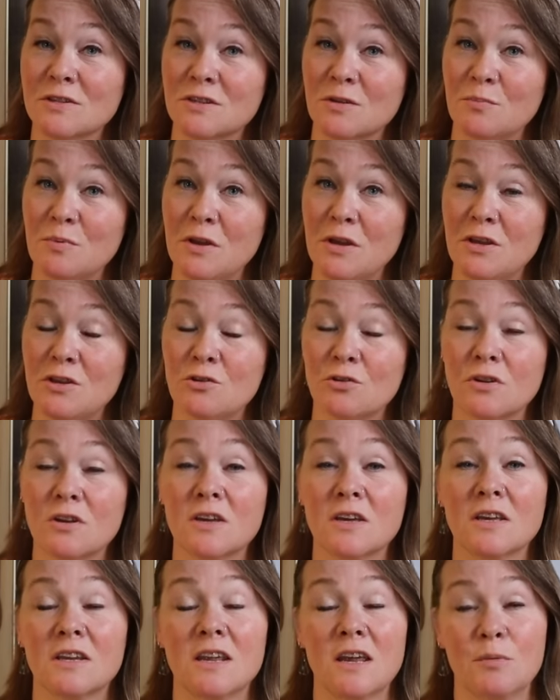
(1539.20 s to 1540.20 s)
recipe, you
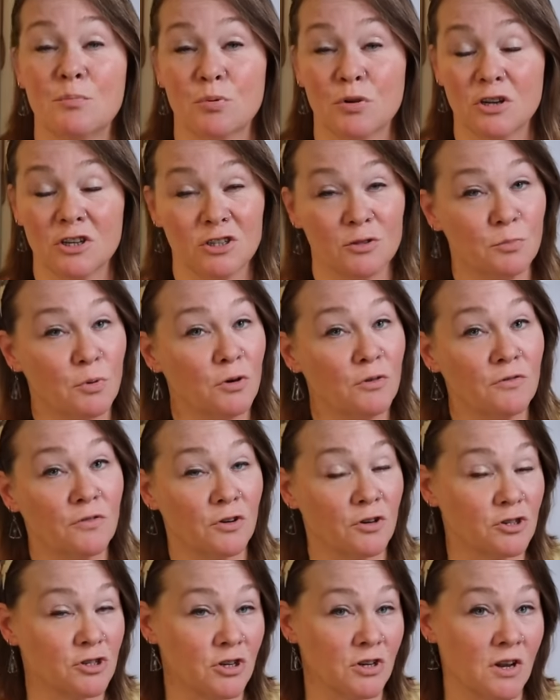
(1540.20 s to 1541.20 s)
can get a printable
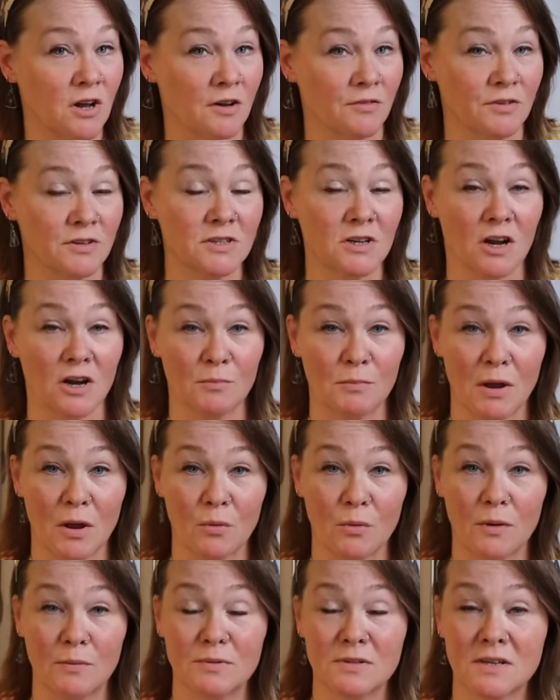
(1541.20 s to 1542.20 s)
version of it on my
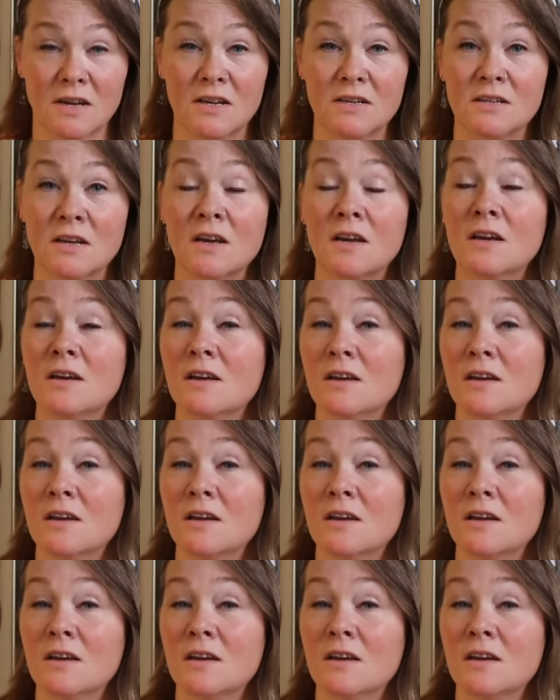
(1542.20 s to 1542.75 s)
website,